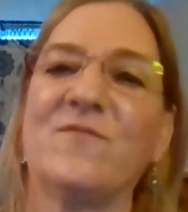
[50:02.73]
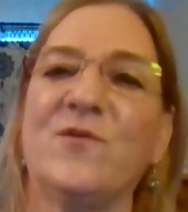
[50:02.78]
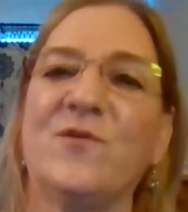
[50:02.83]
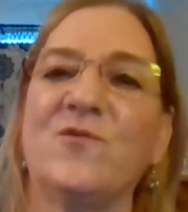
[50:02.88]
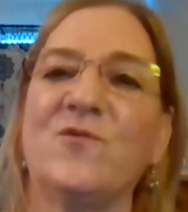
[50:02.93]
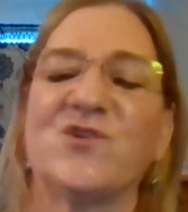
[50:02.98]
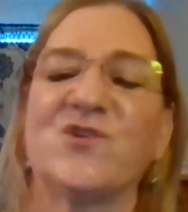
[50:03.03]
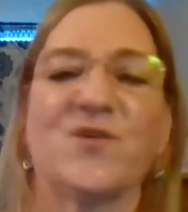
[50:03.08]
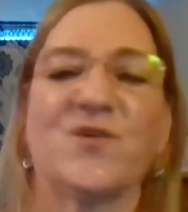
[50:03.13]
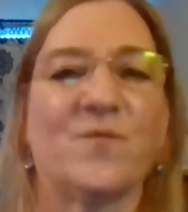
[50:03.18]

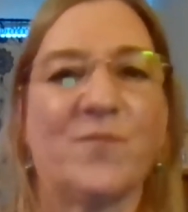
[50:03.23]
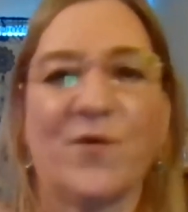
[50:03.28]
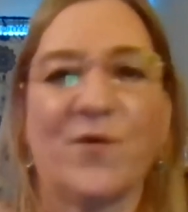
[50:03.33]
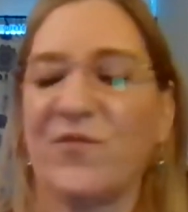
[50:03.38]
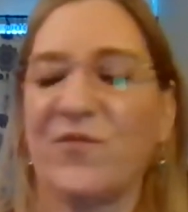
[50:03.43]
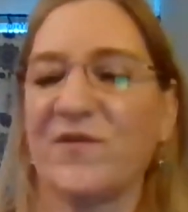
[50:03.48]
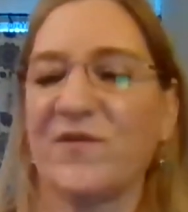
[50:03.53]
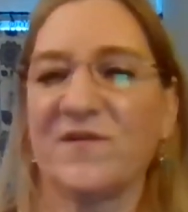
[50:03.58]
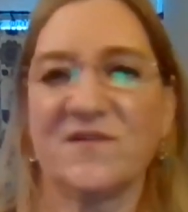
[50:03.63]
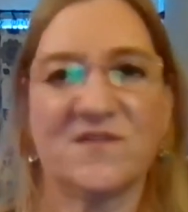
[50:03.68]
future,
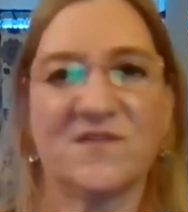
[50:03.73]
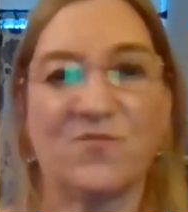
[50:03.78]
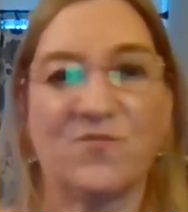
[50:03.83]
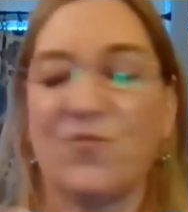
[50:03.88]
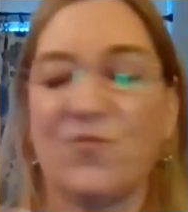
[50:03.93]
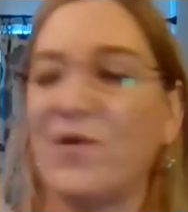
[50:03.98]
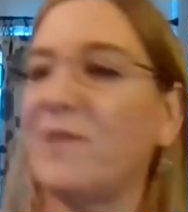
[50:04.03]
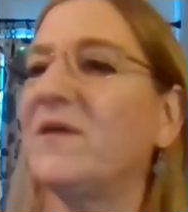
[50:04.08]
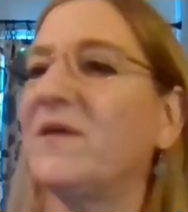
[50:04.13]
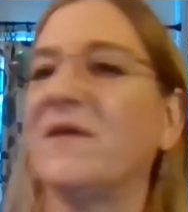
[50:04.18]
both as
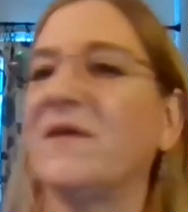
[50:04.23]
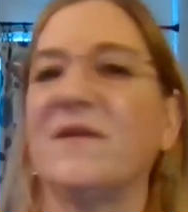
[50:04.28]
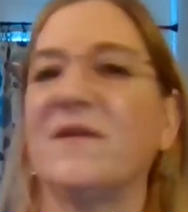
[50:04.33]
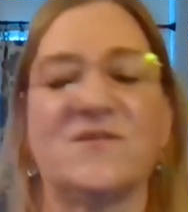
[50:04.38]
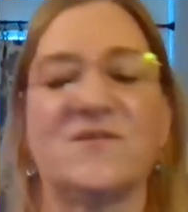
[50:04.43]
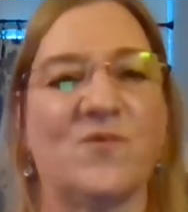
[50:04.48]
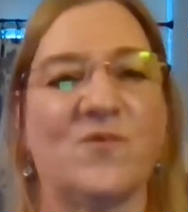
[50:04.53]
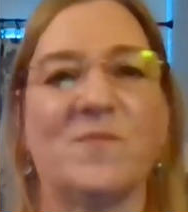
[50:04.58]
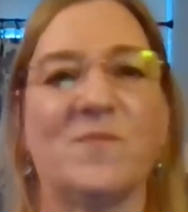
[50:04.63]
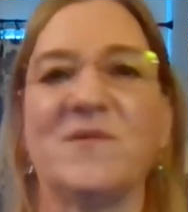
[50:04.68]
women,
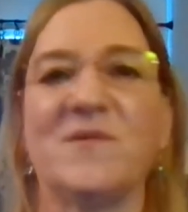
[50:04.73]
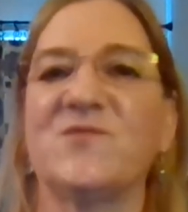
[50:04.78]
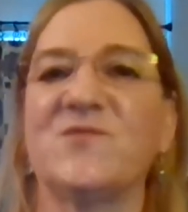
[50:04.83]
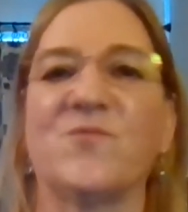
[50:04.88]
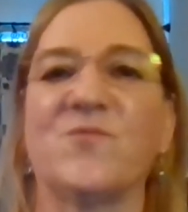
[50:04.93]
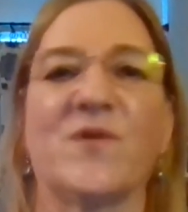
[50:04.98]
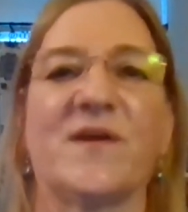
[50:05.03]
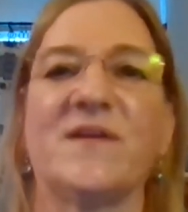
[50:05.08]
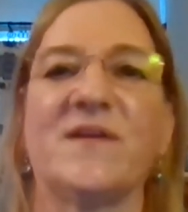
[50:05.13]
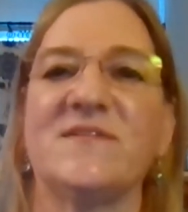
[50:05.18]
as
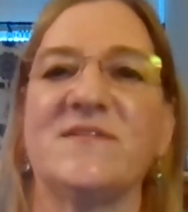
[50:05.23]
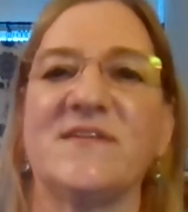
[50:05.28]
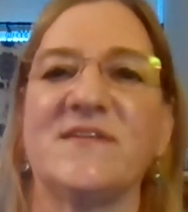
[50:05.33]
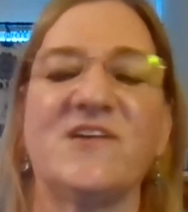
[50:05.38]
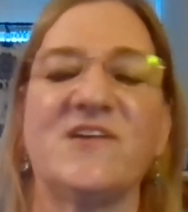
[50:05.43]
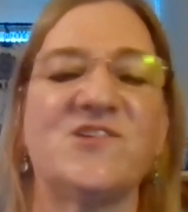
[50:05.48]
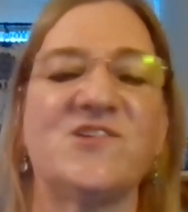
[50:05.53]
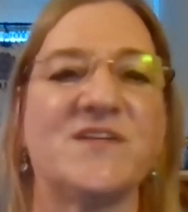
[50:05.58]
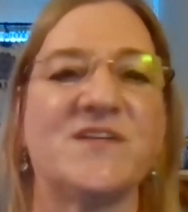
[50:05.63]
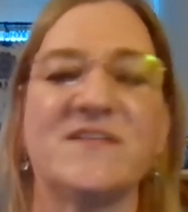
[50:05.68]
women's
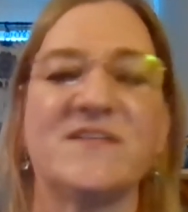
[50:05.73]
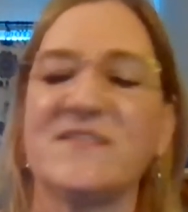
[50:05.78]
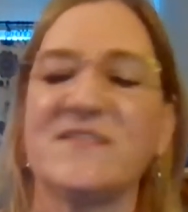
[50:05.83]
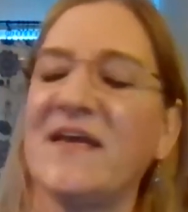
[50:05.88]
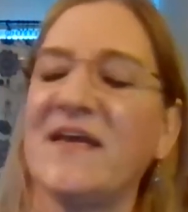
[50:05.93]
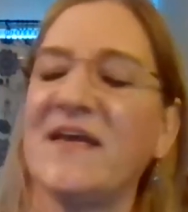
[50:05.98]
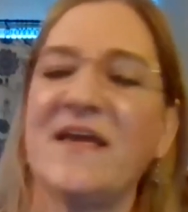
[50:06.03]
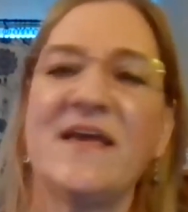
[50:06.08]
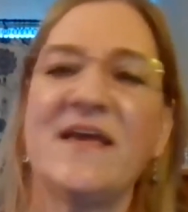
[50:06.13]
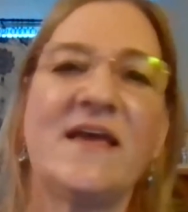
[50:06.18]
organizations,
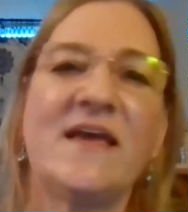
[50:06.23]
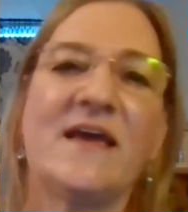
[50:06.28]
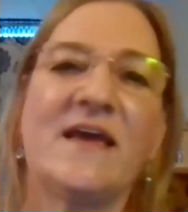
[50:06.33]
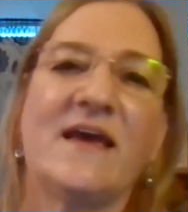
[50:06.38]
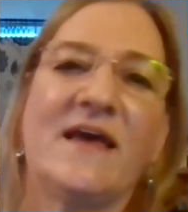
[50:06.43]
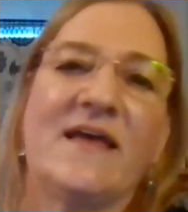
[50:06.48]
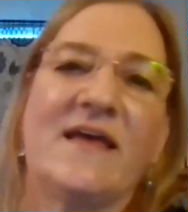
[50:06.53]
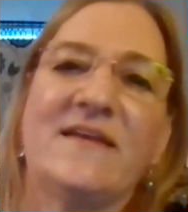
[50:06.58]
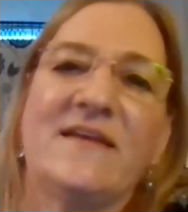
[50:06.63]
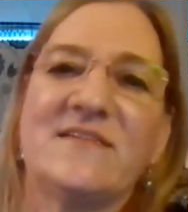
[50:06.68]

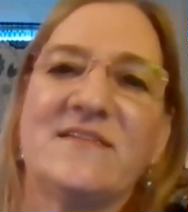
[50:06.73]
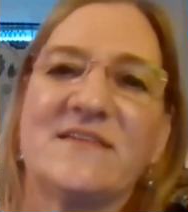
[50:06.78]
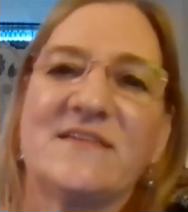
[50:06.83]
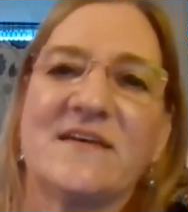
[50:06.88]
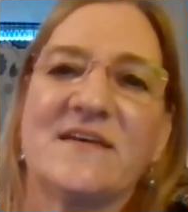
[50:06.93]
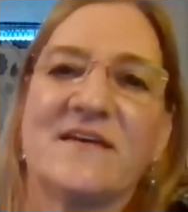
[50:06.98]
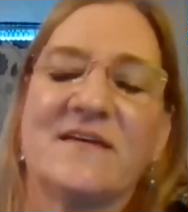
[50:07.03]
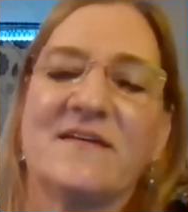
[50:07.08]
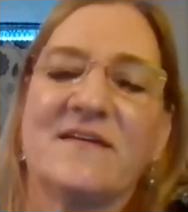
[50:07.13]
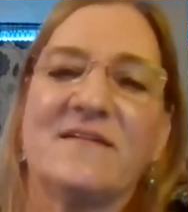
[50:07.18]
and as
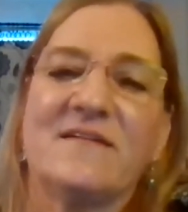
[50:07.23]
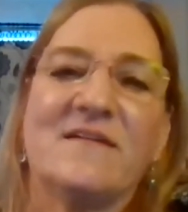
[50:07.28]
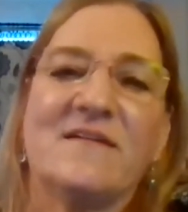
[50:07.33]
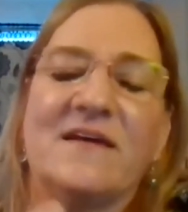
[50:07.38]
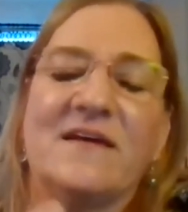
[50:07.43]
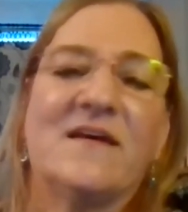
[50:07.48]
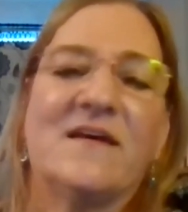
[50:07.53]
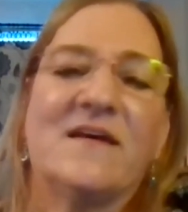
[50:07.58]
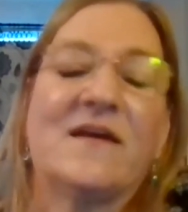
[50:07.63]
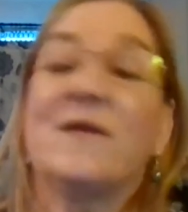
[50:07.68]

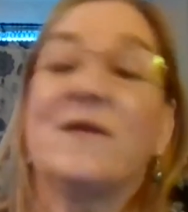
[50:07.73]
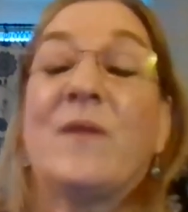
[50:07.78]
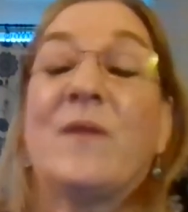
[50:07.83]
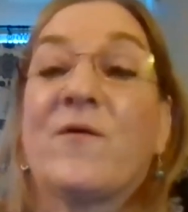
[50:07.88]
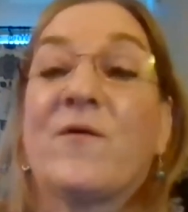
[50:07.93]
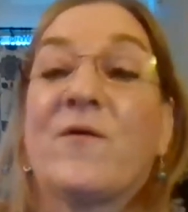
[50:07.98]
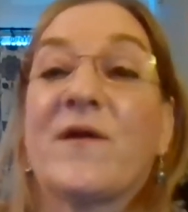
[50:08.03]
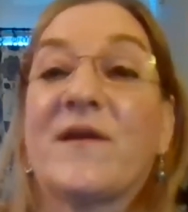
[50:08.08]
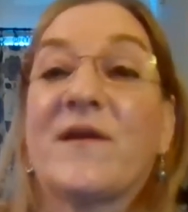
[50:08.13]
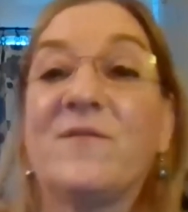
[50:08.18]
an
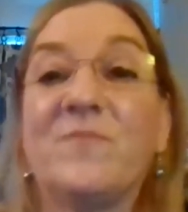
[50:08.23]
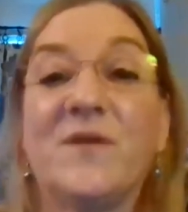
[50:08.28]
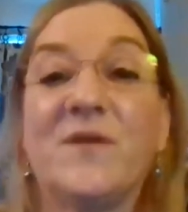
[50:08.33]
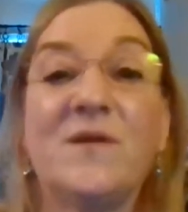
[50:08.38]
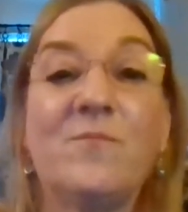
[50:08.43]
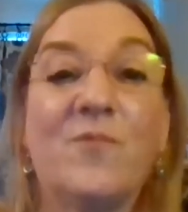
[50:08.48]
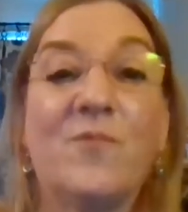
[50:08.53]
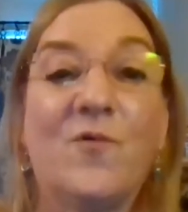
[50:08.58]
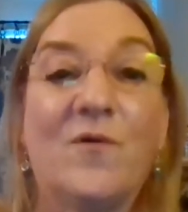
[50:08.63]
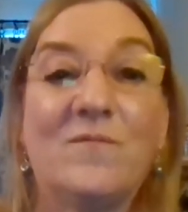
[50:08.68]
American
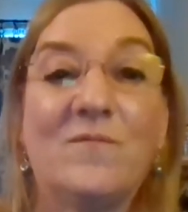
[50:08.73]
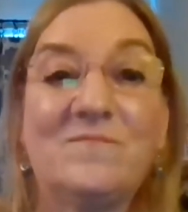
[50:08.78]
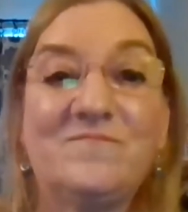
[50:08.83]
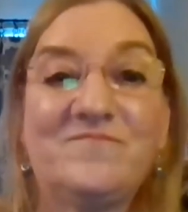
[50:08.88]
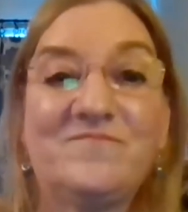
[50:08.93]
people.